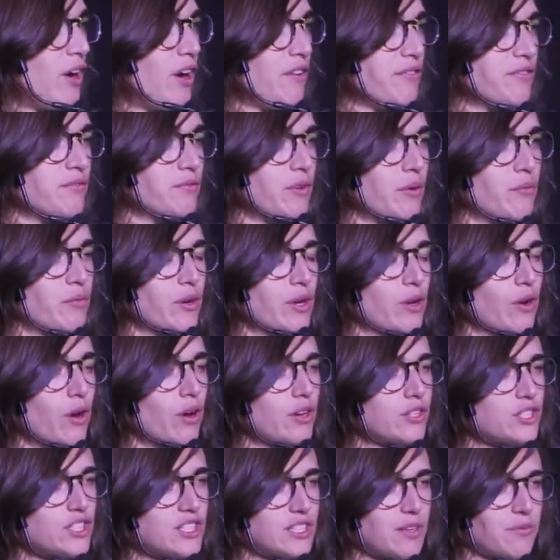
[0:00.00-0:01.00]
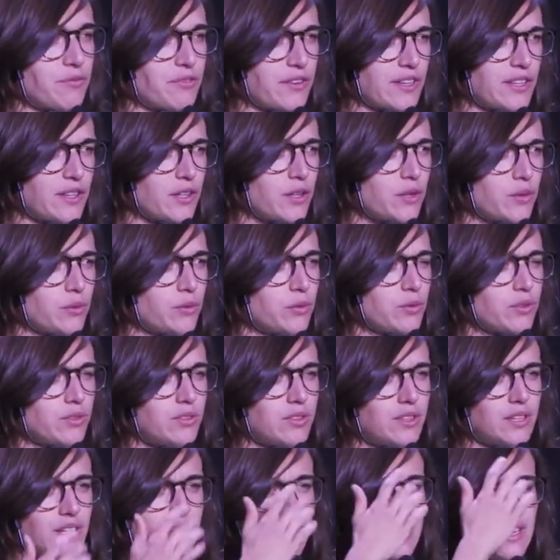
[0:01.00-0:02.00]
often when we launched something new,
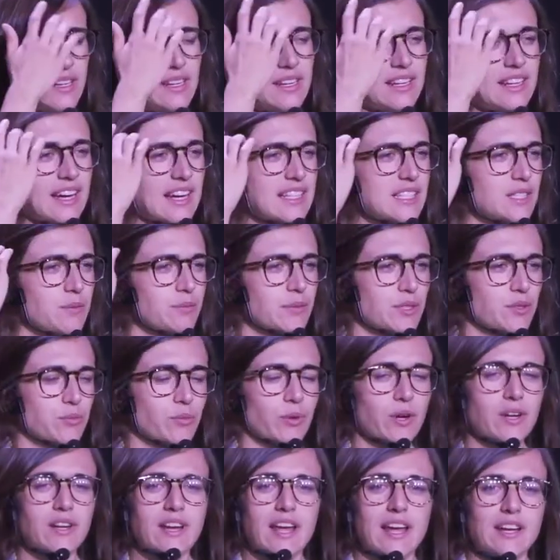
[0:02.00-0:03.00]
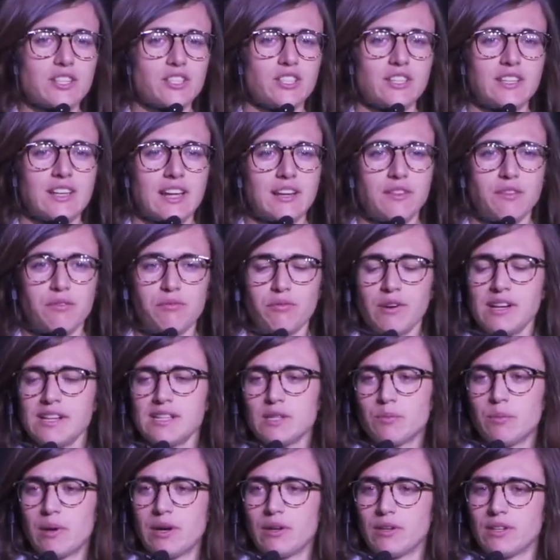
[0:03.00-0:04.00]
the customers weren't actually that
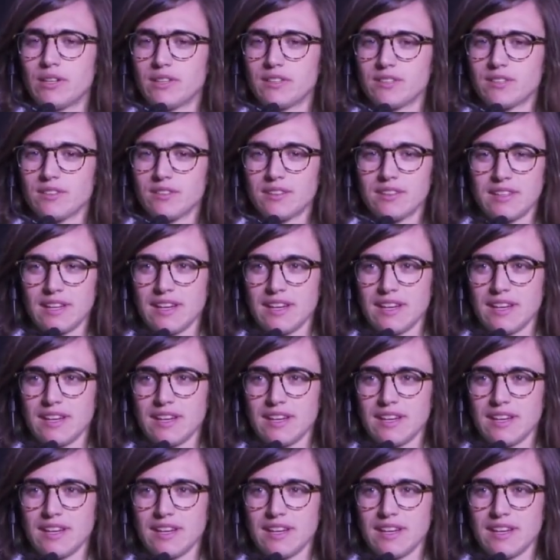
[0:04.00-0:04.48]
thrilled about it.